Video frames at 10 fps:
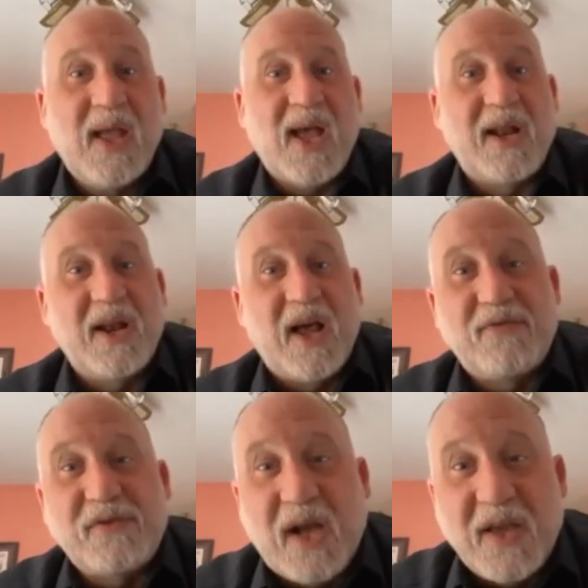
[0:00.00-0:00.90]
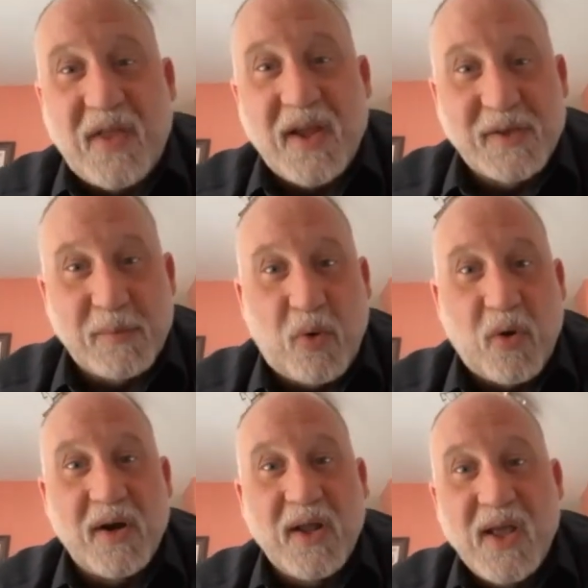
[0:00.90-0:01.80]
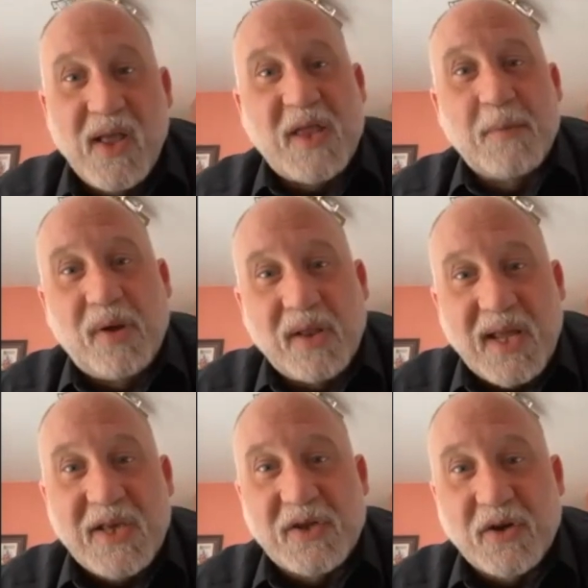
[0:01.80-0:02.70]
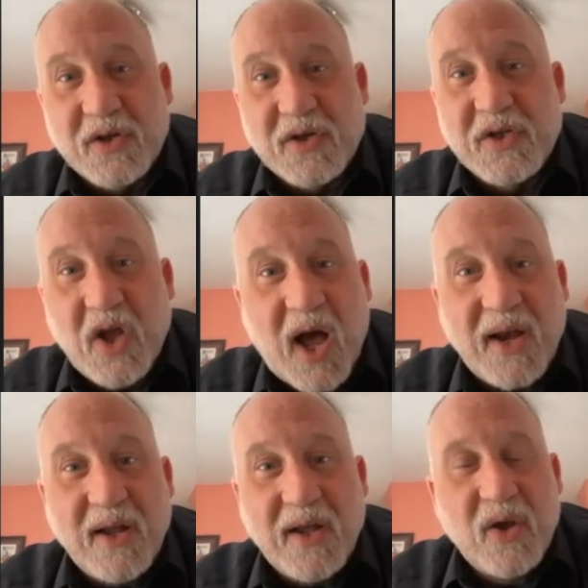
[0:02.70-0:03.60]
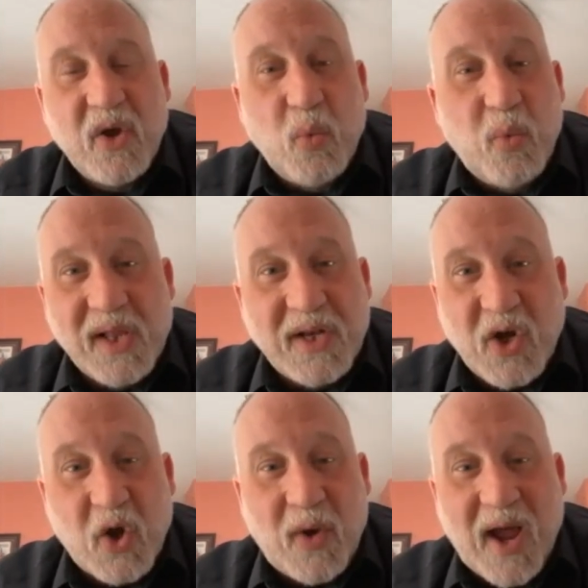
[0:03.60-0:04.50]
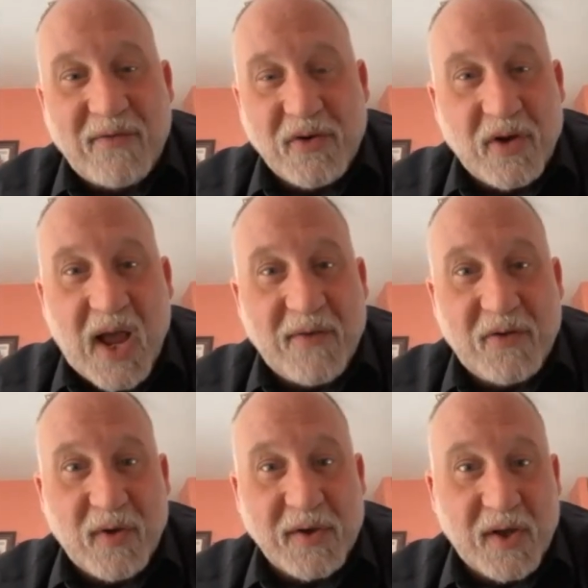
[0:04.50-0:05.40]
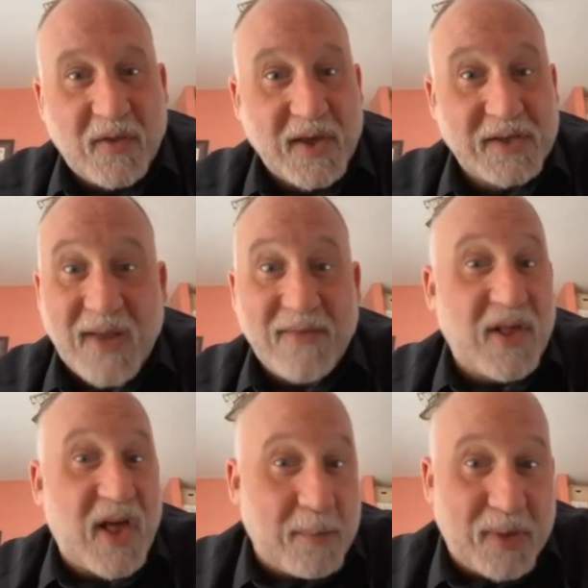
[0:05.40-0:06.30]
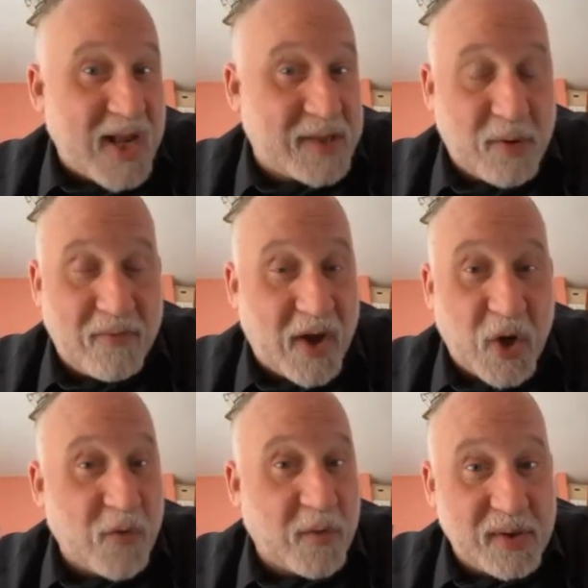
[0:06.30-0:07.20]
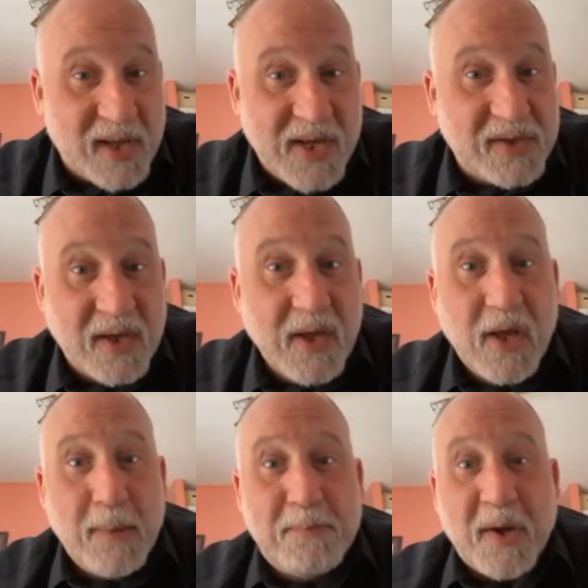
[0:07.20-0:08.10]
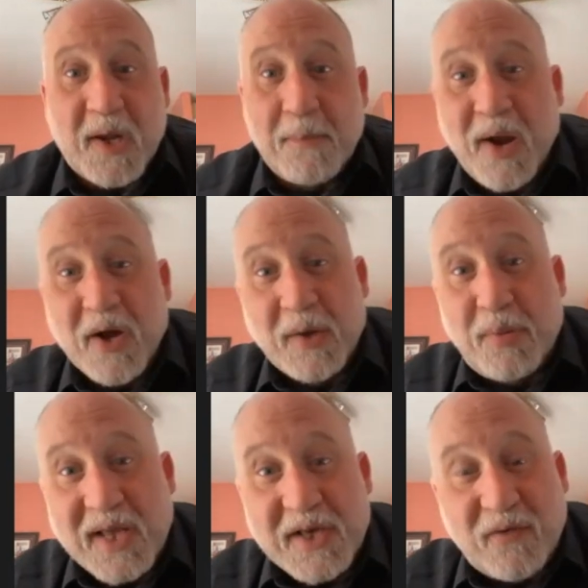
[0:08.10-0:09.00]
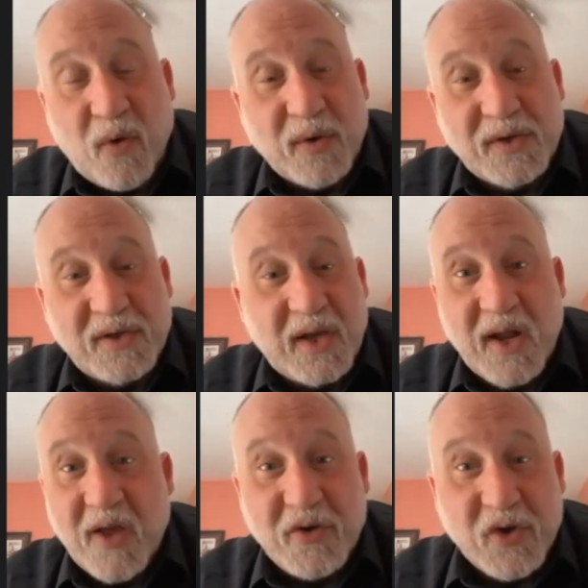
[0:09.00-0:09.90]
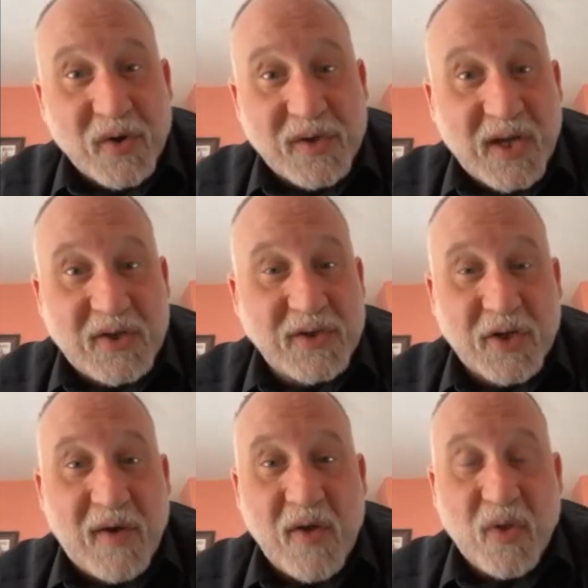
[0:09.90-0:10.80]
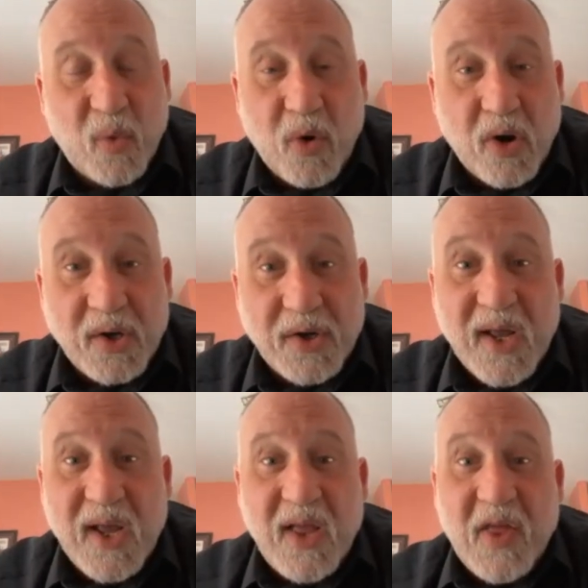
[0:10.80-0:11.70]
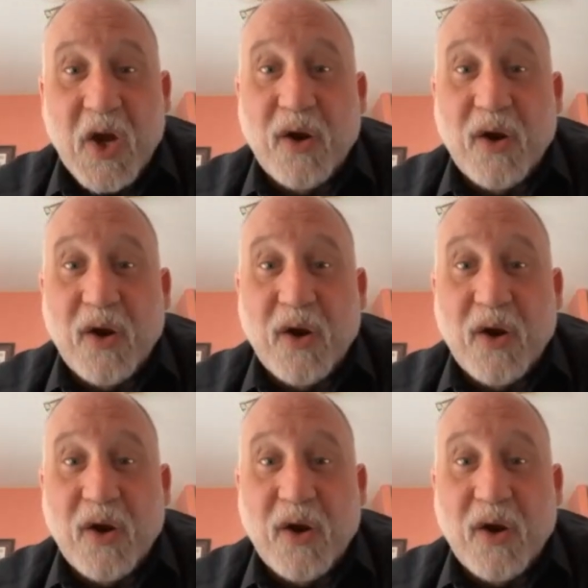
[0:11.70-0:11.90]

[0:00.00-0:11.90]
and enough, I think, support that the police are just not willing to go after us on this. And I have a lot of complaints about Vancouver police, but compared to police forces in other jurisdictions and around the world, they